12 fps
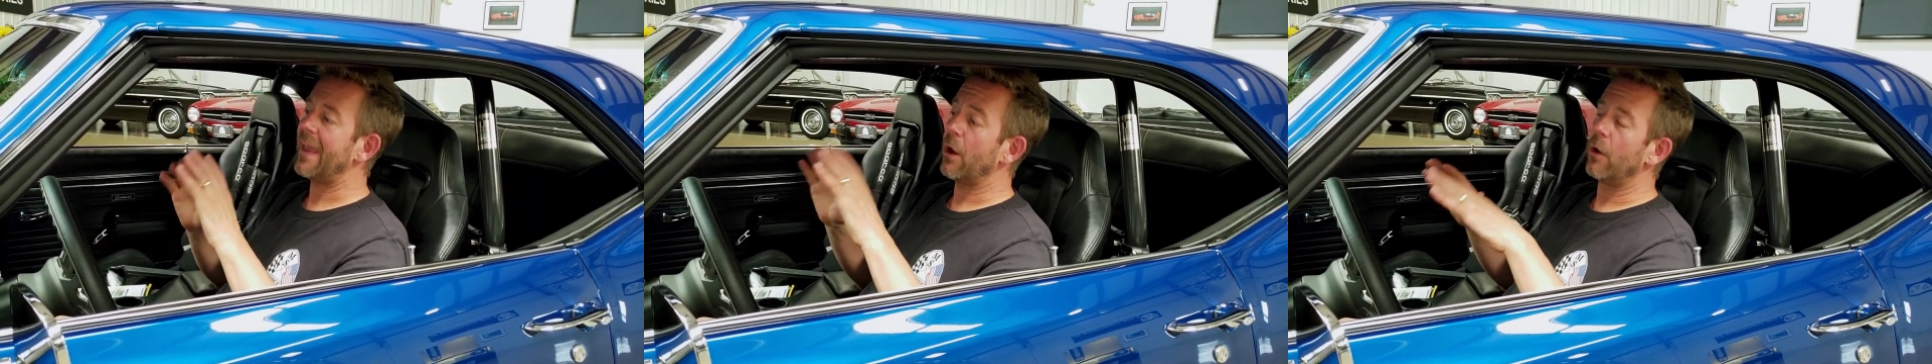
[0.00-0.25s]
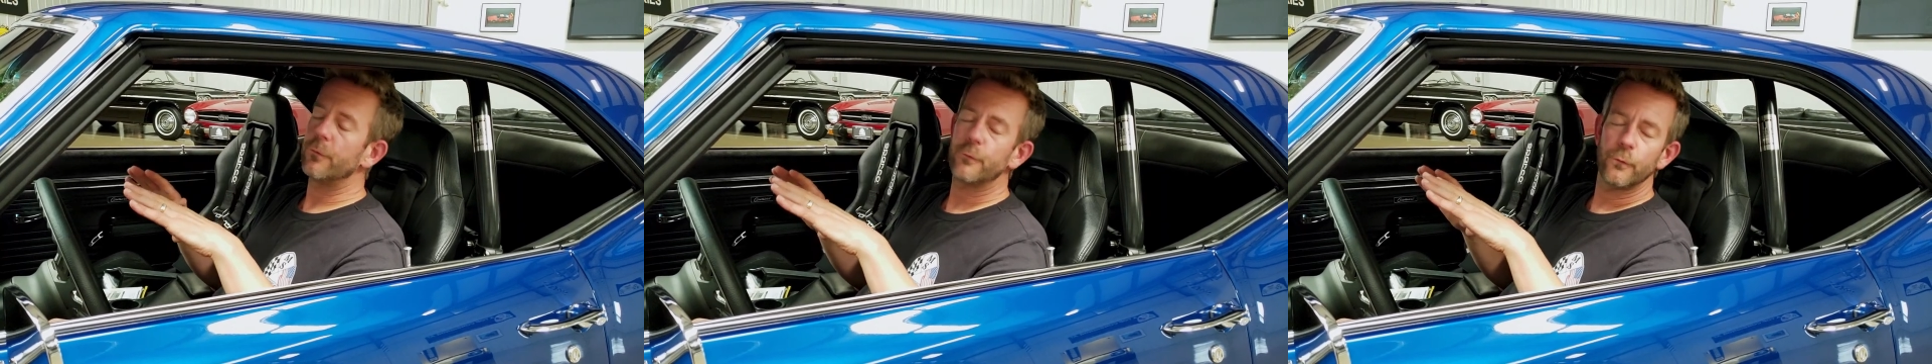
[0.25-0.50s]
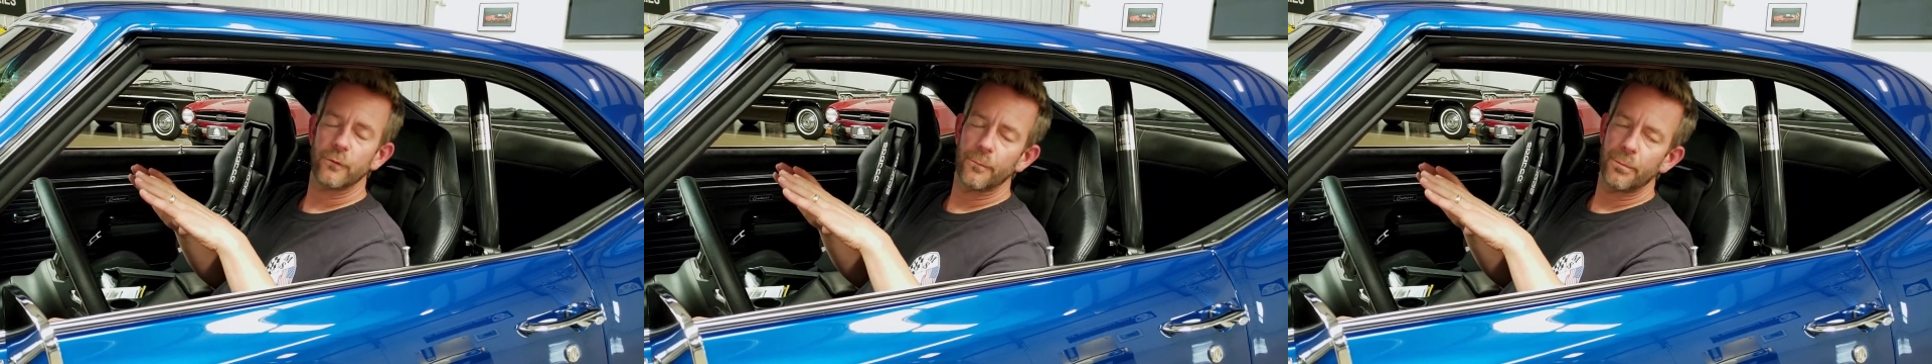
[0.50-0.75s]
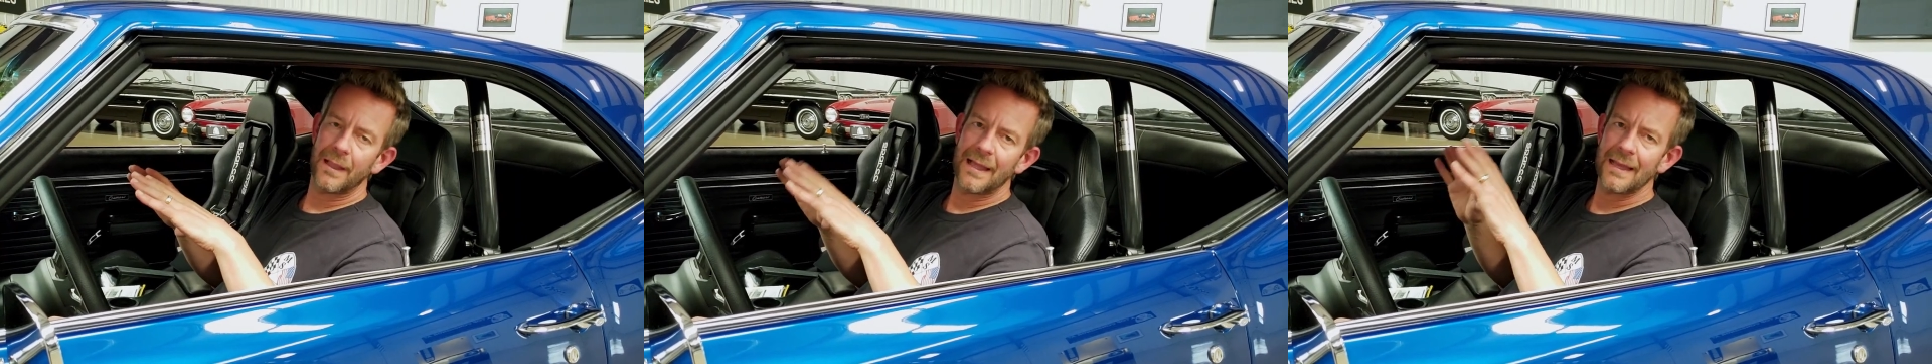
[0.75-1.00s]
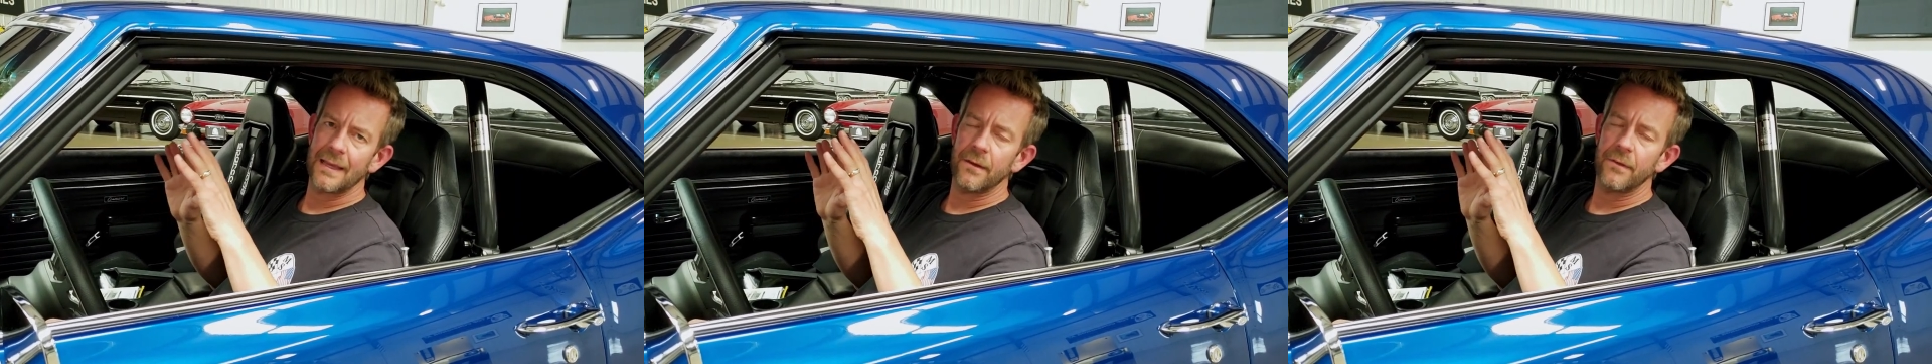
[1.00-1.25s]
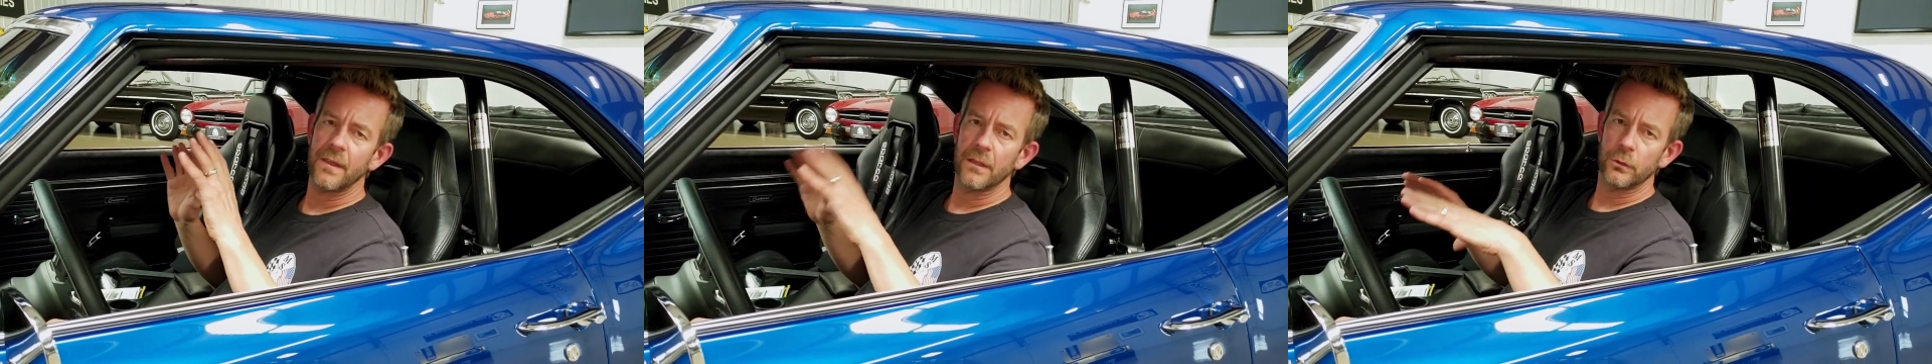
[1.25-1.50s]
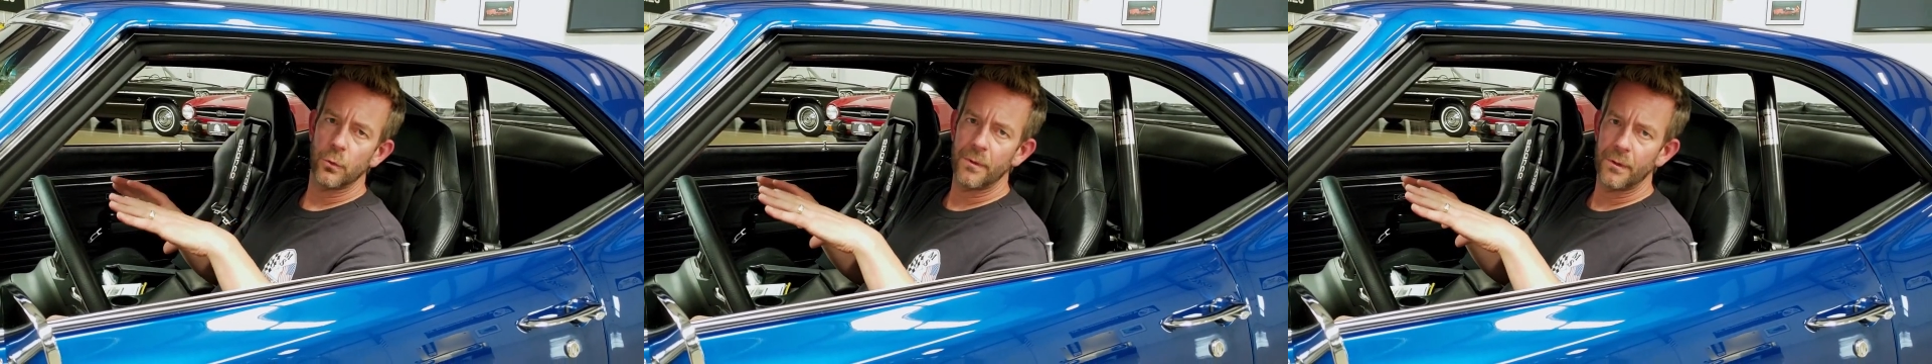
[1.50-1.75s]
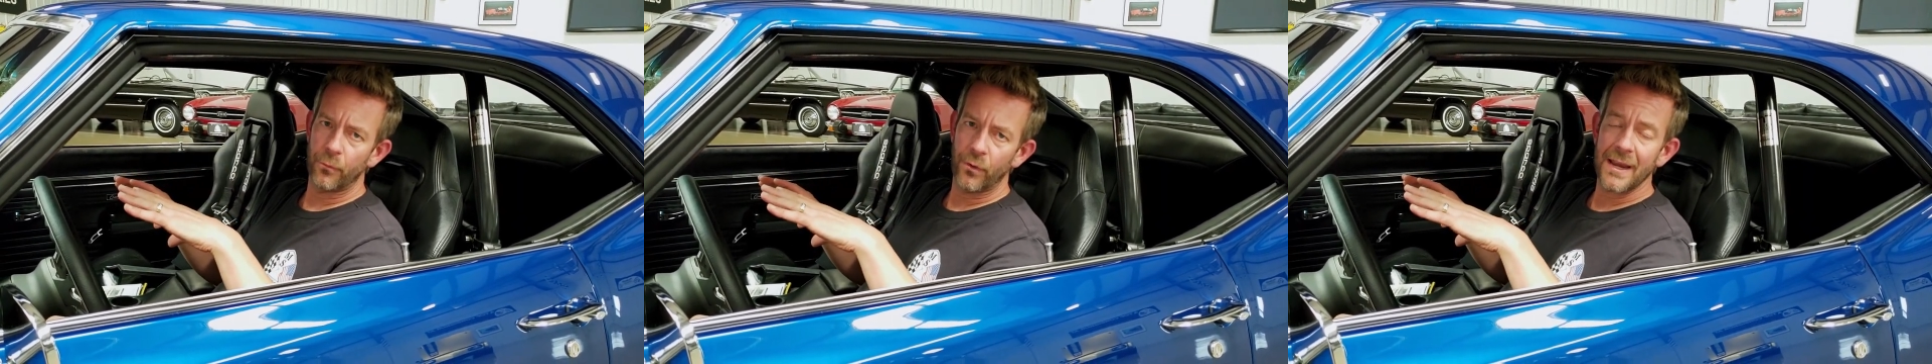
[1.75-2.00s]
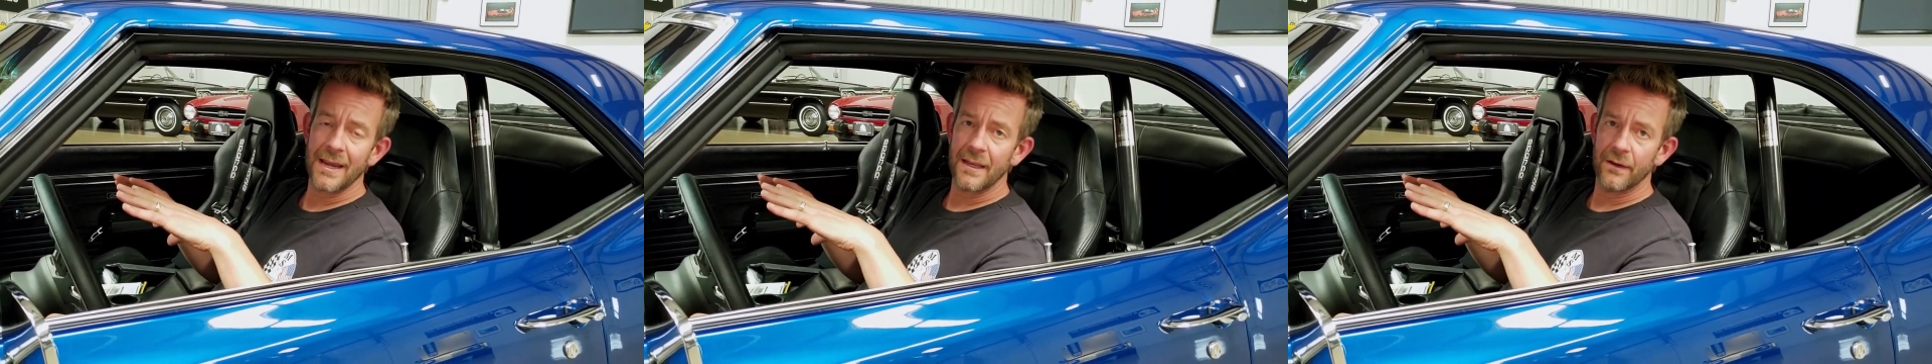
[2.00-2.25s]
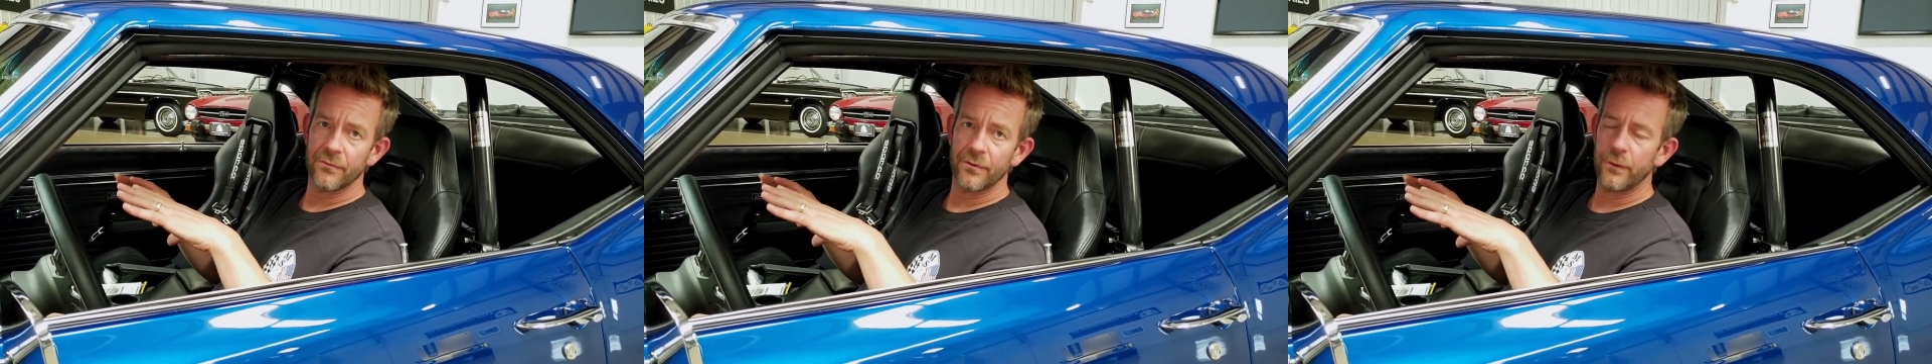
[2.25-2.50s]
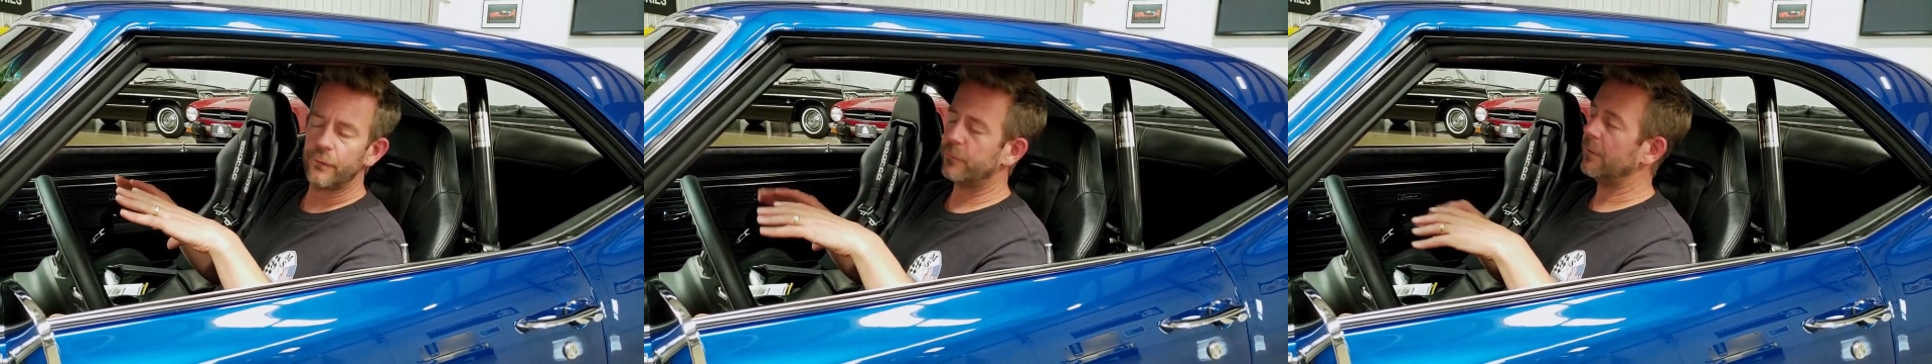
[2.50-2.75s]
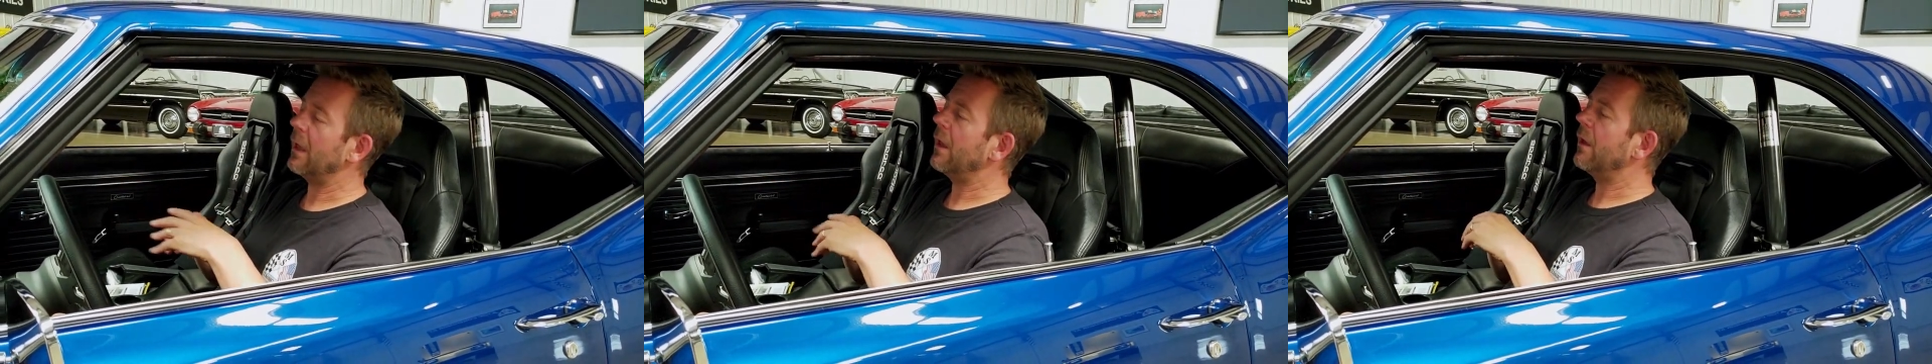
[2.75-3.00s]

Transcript: They also supplied the aluminum radiator for this